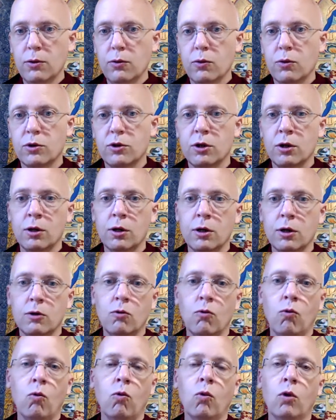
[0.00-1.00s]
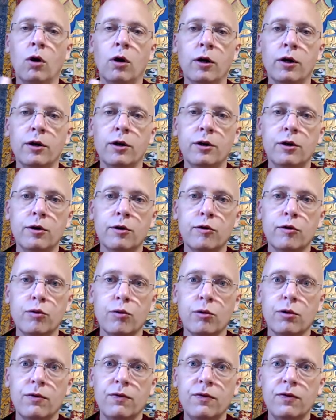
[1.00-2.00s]
which are like one
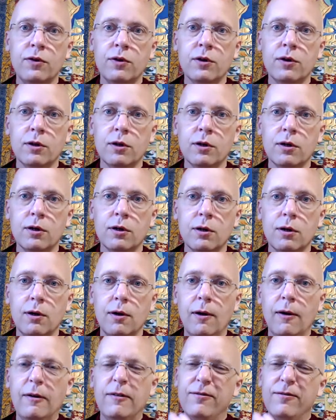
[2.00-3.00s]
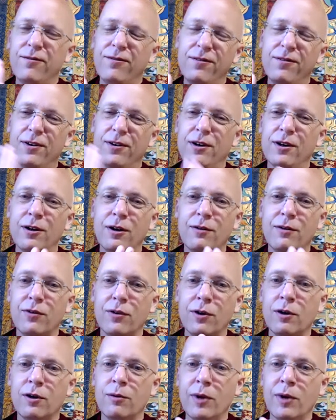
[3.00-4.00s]
sort of feeling, very
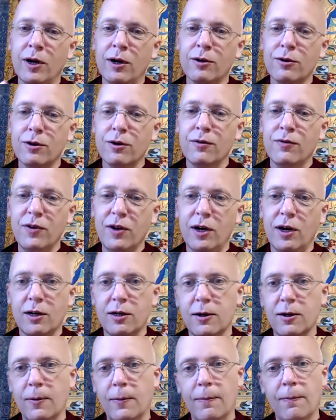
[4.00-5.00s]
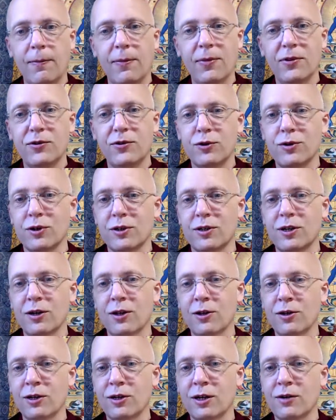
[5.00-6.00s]
very matter of fact, just like
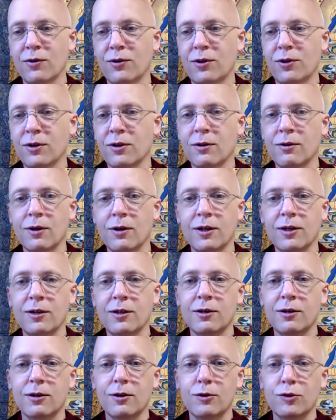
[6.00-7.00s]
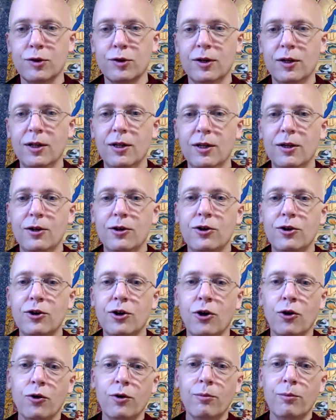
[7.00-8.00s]
telling everything like it is.
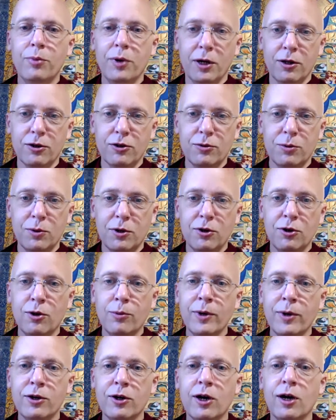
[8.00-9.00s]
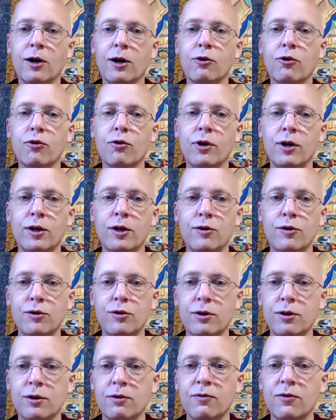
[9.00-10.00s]
No embellishment, no matter how
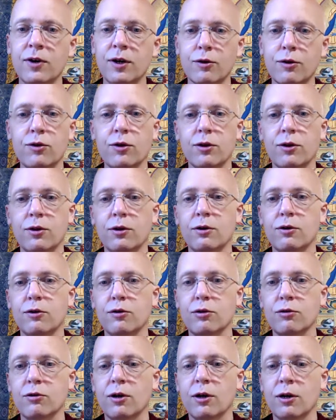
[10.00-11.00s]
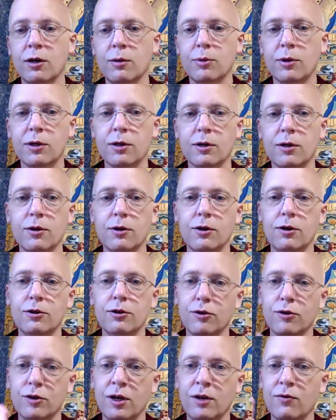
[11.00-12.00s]
crazy the events that they're describing. It's
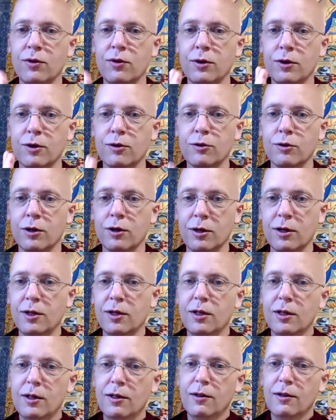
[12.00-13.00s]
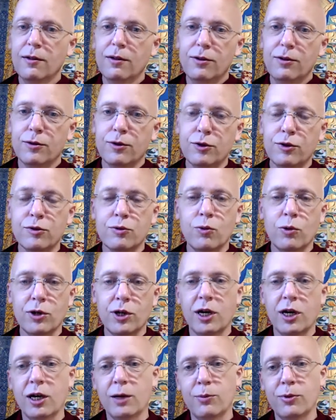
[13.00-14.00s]
just everything is like, this is what
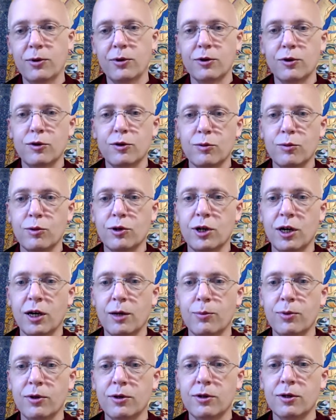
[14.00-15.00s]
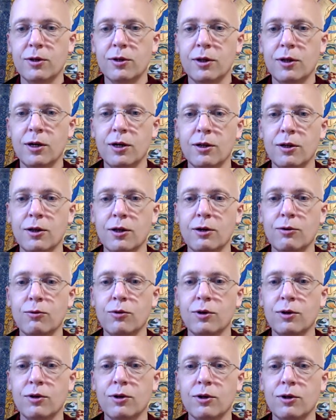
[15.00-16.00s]
happened this is what happened and then they
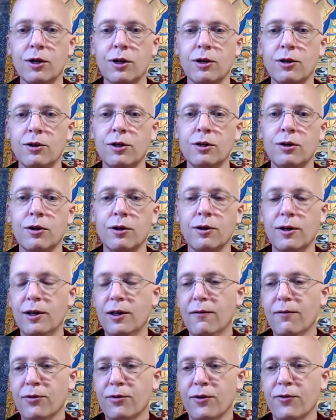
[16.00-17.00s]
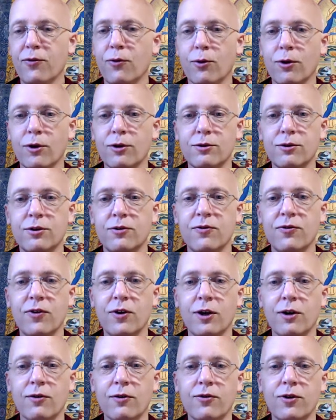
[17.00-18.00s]
re- and then the, the 400
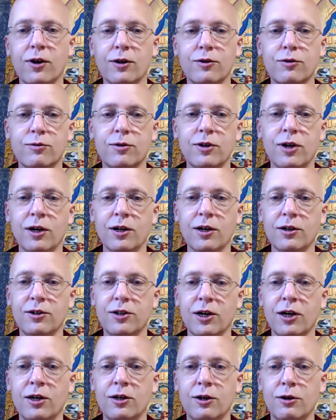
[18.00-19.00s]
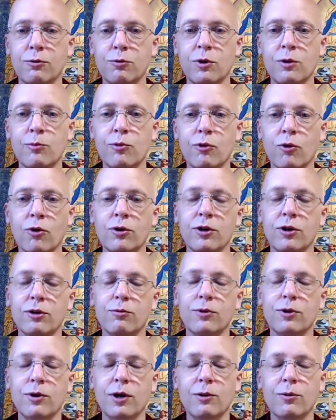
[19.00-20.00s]
fo- frogs uh, died and reborn and,
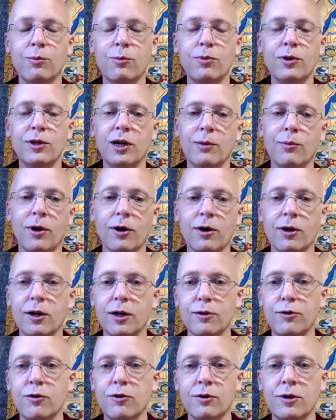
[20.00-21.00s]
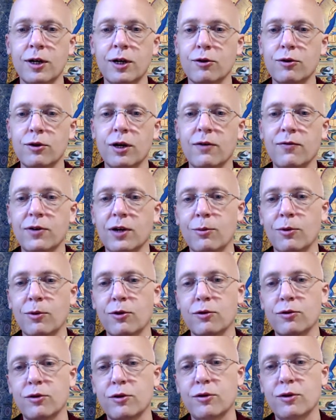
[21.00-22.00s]
re- and became arhats in their next lifetime and
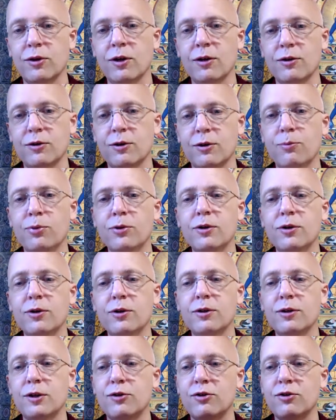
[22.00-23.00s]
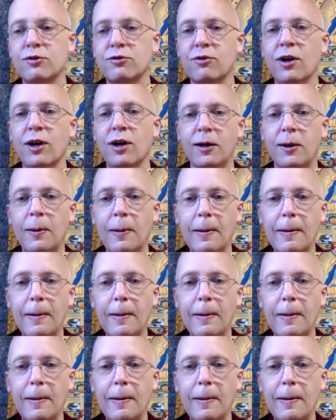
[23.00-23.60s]
there's just it's completely straight